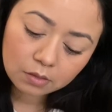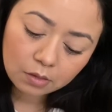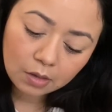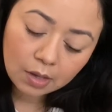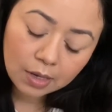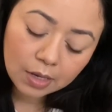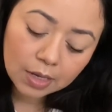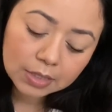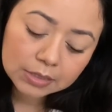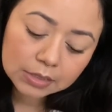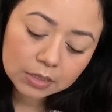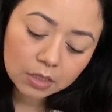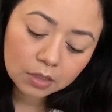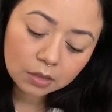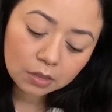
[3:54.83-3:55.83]
I had
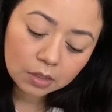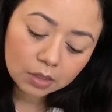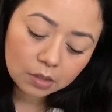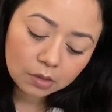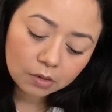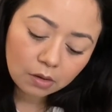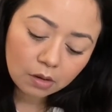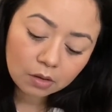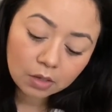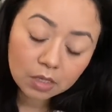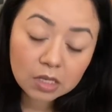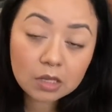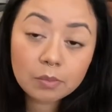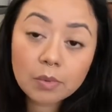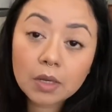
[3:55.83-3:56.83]
seen it on
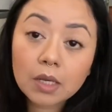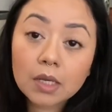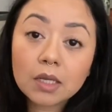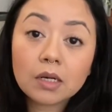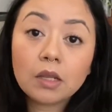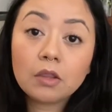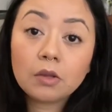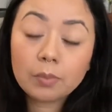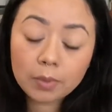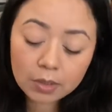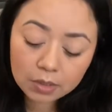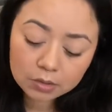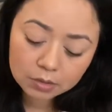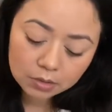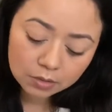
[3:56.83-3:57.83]
eBay and other
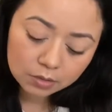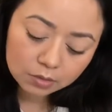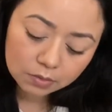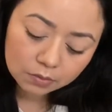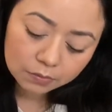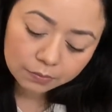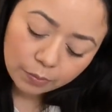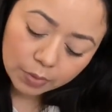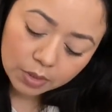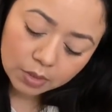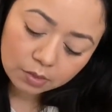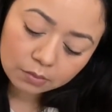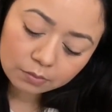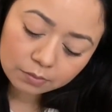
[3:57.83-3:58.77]
places, but